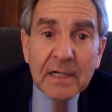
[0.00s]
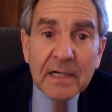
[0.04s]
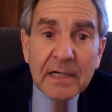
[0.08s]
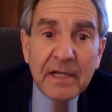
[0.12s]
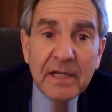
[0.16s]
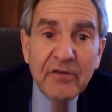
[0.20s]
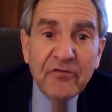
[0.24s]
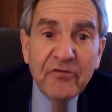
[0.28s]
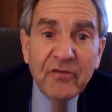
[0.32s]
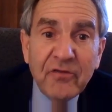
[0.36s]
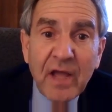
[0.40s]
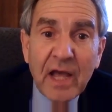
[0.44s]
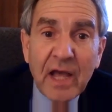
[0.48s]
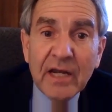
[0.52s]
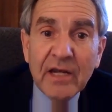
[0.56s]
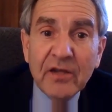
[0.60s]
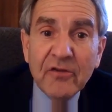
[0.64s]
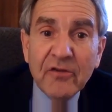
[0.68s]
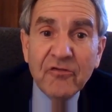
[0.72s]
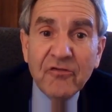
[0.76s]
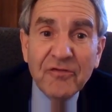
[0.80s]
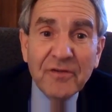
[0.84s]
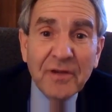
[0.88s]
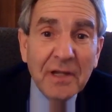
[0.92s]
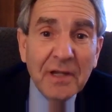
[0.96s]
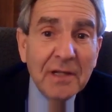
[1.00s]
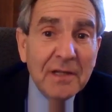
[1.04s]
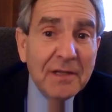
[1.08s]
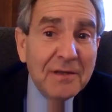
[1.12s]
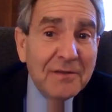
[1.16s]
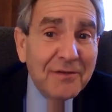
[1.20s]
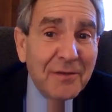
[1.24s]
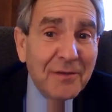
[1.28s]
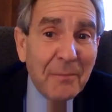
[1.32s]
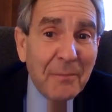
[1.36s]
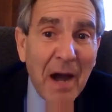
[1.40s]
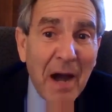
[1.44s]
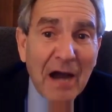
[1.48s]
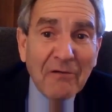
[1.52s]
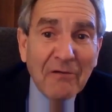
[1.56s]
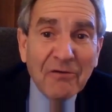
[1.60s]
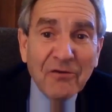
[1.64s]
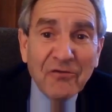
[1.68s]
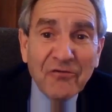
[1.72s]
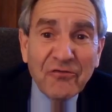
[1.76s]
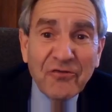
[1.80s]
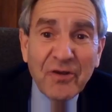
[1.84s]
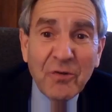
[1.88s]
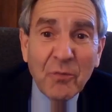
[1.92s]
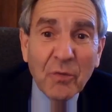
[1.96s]
He said his
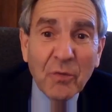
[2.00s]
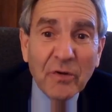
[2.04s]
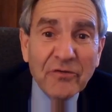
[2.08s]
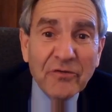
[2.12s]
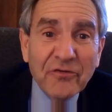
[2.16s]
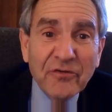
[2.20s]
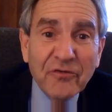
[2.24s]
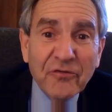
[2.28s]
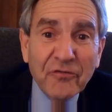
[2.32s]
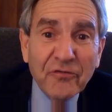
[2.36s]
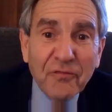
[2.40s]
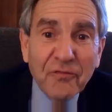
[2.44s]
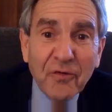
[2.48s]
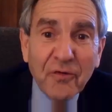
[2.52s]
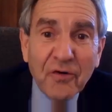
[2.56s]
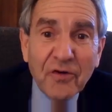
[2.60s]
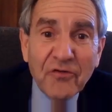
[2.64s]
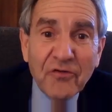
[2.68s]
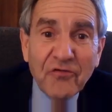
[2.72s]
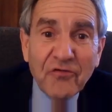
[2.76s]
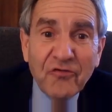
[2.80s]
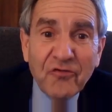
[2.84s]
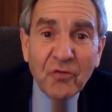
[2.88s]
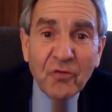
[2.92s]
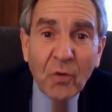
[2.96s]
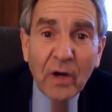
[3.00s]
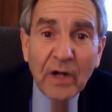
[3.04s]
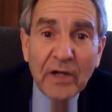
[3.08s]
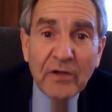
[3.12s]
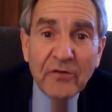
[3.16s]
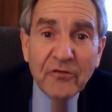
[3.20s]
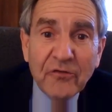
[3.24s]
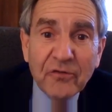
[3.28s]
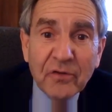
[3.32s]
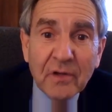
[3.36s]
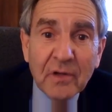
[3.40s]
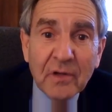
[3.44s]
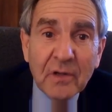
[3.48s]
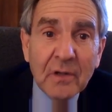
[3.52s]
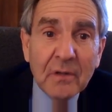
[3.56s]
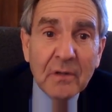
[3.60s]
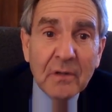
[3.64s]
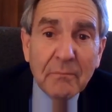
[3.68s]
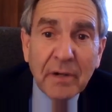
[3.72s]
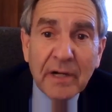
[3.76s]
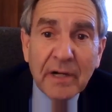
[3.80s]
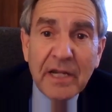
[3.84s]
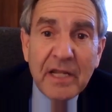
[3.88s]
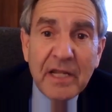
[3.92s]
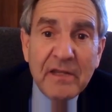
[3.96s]
democracy was his first choice,
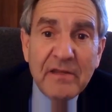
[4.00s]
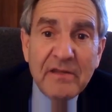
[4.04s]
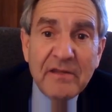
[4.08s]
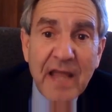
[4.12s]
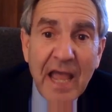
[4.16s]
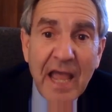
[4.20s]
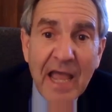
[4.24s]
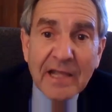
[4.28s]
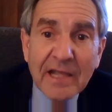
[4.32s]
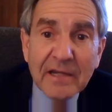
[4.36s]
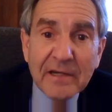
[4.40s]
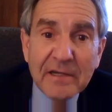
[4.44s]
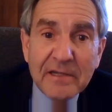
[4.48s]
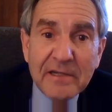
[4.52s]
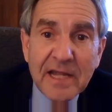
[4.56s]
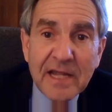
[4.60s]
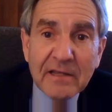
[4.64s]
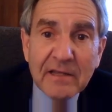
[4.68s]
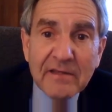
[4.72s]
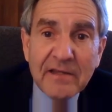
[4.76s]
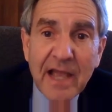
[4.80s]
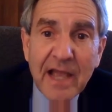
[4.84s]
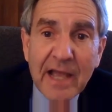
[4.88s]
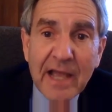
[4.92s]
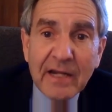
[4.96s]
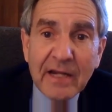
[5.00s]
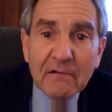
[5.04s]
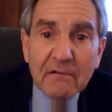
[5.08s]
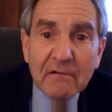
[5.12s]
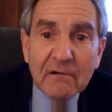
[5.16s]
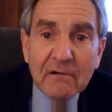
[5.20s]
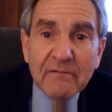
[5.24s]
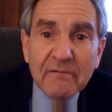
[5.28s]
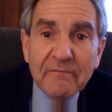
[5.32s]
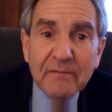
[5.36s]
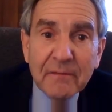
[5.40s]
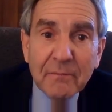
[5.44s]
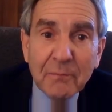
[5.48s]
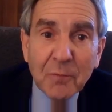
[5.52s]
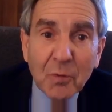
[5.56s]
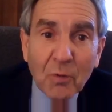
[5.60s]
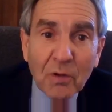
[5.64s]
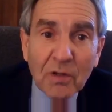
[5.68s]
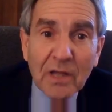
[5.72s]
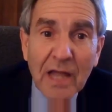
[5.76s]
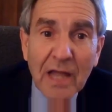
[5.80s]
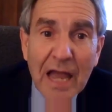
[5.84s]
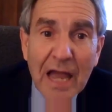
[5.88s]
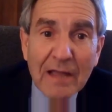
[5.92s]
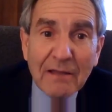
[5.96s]
but he'd take a dictator if the
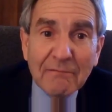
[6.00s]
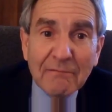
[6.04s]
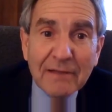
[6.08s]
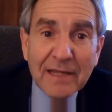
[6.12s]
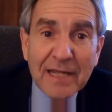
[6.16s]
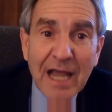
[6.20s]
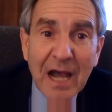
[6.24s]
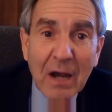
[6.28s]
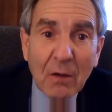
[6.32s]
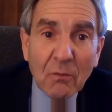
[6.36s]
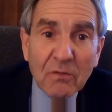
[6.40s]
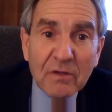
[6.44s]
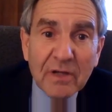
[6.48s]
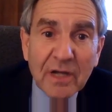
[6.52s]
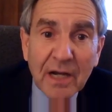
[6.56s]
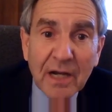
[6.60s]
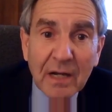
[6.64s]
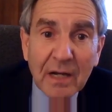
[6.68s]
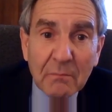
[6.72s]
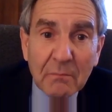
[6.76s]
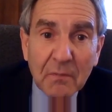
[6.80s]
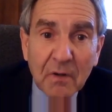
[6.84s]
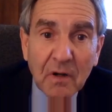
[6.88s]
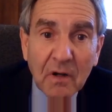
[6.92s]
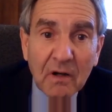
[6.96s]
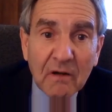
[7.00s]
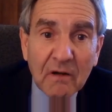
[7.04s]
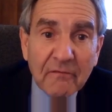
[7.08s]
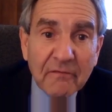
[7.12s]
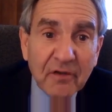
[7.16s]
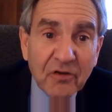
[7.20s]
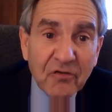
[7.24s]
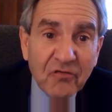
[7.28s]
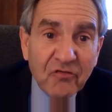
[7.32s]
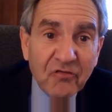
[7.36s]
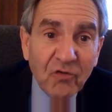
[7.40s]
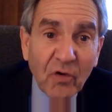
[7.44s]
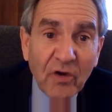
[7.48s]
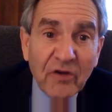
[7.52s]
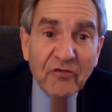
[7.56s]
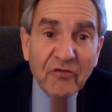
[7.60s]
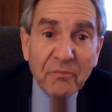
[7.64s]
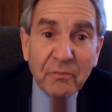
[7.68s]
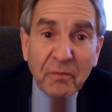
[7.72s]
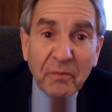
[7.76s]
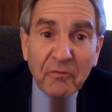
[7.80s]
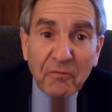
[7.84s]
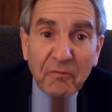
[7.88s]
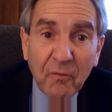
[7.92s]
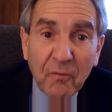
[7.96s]
more likely outcome of the
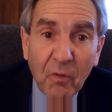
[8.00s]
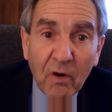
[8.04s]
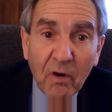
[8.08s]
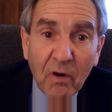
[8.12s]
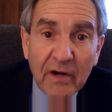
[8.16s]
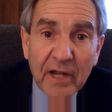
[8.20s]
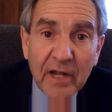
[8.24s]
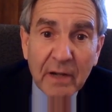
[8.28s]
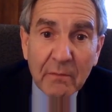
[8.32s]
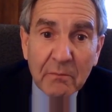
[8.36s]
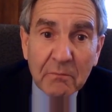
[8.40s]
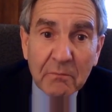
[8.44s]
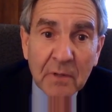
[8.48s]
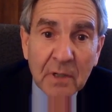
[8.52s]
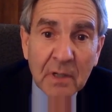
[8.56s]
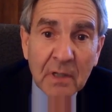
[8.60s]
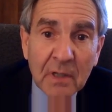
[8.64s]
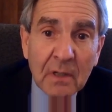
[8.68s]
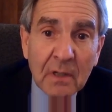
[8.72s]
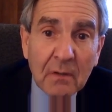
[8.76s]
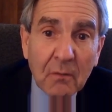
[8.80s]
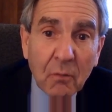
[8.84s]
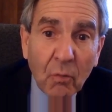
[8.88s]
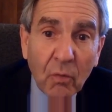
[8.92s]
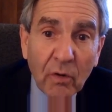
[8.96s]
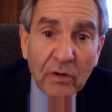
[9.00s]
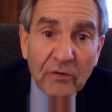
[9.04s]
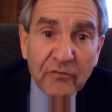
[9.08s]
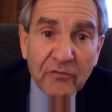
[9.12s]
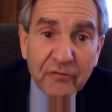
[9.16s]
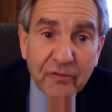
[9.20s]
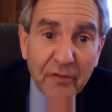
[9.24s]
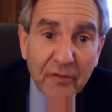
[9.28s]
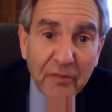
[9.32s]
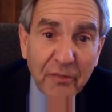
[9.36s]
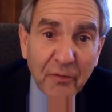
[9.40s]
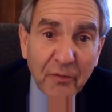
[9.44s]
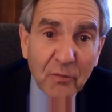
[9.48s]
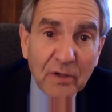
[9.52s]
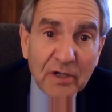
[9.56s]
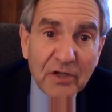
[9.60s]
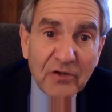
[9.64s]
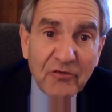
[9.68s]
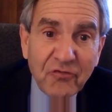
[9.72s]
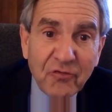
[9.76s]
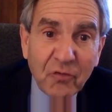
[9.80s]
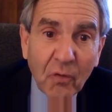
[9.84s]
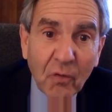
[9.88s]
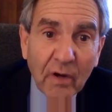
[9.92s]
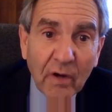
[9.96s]
choice before him was the
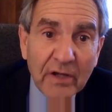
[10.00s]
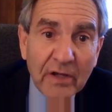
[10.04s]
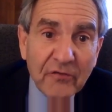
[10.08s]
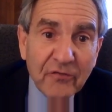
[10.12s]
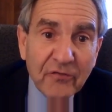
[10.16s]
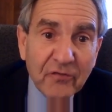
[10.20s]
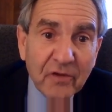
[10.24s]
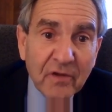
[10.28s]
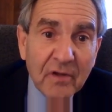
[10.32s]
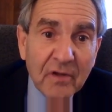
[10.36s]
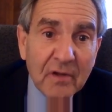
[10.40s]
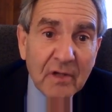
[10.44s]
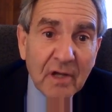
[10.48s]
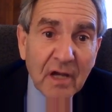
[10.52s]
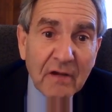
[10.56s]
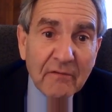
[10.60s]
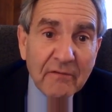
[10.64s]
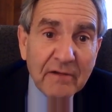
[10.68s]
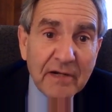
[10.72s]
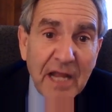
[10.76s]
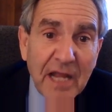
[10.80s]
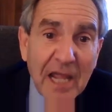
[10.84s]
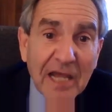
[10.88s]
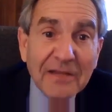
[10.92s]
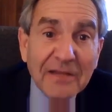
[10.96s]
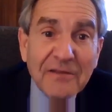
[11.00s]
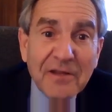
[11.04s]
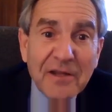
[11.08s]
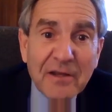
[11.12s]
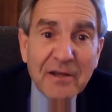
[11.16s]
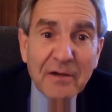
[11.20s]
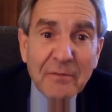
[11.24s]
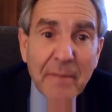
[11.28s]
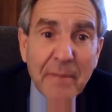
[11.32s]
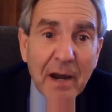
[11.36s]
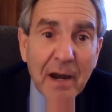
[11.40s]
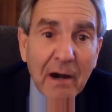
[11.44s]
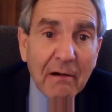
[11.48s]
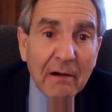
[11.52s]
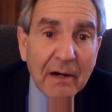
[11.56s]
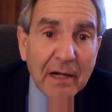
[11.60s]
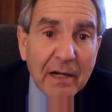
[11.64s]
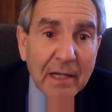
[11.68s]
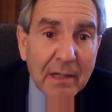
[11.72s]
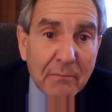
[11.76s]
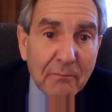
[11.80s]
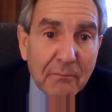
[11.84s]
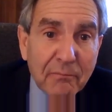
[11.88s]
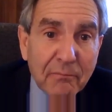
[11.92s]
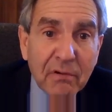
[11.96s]
third choice of an
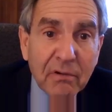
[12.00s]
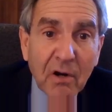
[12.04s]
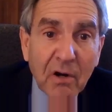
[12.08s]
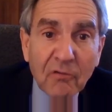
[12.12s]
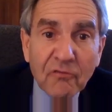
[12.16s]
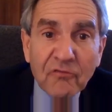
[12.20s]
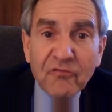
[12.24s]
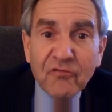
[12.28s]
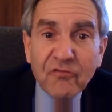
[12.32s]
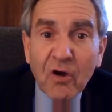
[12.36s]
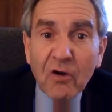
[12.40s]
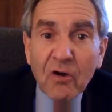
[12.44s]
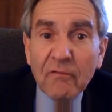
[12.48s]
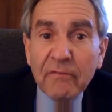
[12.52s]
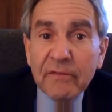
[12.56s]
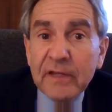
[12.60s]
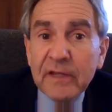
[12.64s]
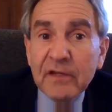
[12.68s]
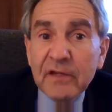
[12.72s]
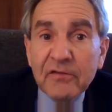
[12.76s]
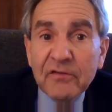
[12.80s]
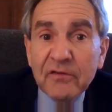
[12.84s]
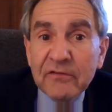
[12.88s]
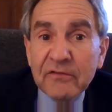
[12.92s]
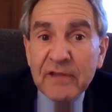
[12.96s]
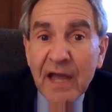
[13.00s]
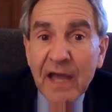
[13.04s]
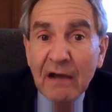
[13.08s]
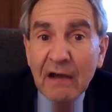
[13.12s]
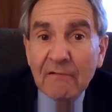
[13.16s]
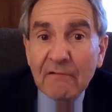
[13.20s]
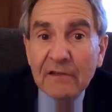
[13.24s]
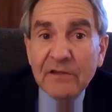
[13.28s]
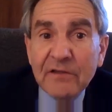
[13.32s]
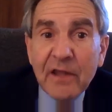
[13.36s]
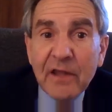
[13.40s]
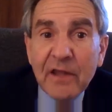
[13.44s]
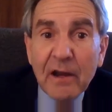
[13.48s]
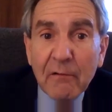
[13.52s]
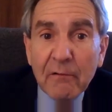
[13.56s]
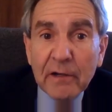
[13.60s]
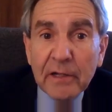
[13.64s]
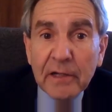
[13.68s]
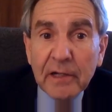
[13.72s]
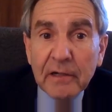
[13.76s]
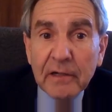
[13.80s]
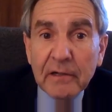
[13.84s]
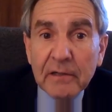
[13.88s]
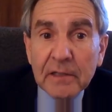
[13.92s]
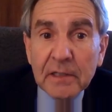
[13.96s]
anti-American, pro-Soviet
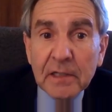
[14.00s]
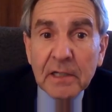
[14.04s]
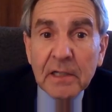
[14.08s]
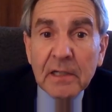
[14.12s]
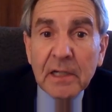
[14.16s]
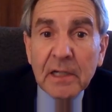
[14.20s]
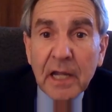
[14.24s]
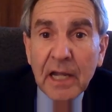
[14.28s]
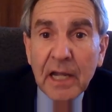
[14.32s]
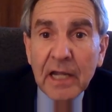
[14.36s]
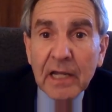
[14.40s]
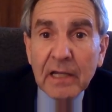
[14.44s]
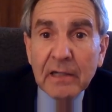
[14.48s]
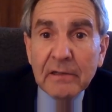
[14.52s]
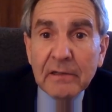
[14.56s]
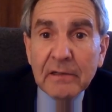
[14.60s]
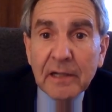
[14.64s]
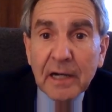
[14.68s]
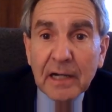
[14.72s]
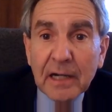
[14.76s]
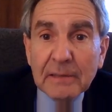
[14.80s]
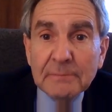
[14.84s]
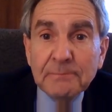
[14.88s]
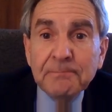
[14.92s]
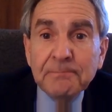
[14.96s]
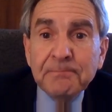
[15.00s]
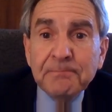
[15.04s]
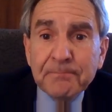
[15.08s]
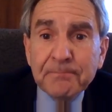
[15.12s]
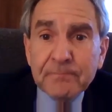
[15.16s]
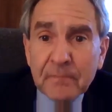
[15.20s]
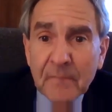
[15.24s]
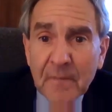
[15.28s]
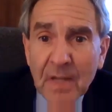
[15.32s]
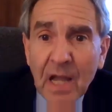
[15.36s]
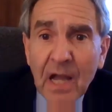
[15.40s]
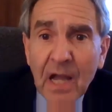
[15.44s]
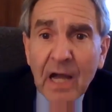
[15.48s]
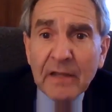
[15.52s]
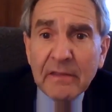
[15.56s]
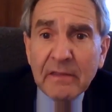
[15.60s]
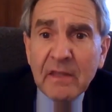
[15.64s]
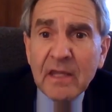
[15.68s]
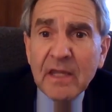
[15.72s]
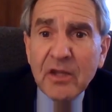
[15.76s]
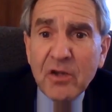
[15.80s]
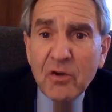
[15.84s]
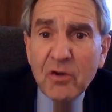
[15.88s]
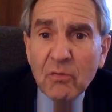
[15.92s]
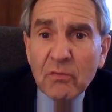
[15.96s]
totalitarian. And I
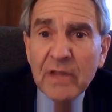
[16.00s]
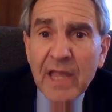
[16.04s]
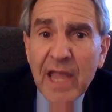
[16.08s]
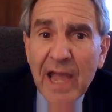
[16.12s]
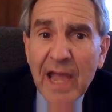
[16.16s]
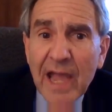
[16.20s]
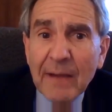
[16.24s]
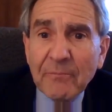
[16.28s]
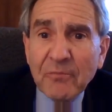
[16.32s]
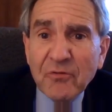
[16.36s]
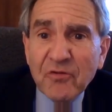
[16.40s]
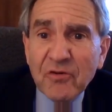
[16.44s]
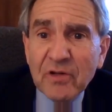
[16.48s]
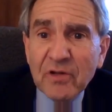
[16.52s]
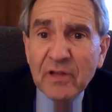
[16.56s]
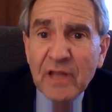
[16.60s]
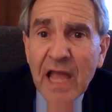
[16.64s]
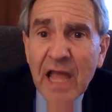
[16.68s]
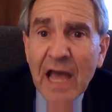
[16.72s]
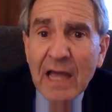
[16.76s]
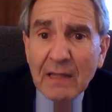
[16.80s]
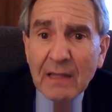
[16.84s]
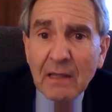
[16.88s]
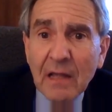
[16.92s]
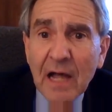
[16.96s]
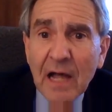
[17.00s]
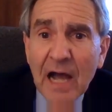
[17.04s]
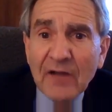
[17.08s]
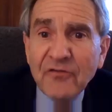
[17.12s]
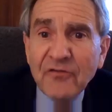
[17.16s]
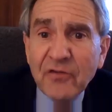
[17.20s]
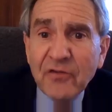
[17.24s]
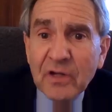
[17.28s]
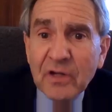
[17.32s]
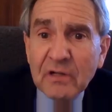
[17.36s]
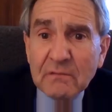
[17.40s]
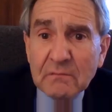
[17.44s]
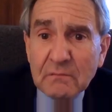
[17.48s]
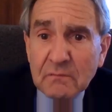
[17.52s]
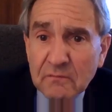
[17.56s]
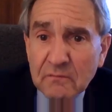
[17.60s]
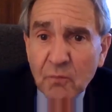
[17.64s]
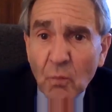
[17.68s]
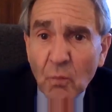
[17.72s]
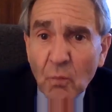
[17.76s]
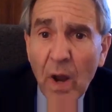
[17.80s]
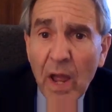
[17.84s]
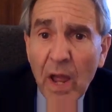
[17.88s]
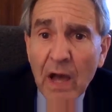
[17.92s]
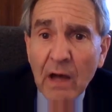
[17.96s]
think you captured that logic
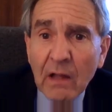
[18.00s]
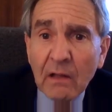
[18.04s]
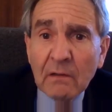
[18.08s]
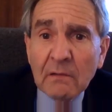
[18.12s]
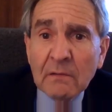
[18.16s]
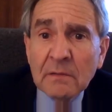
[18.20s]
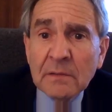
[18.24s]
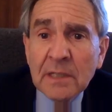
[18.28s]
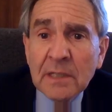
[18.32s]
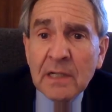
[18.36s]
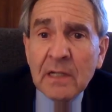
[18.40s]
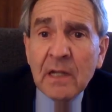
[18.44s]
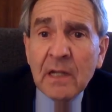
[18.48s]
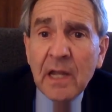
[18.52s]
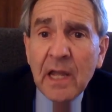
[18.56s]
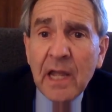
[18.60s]
well,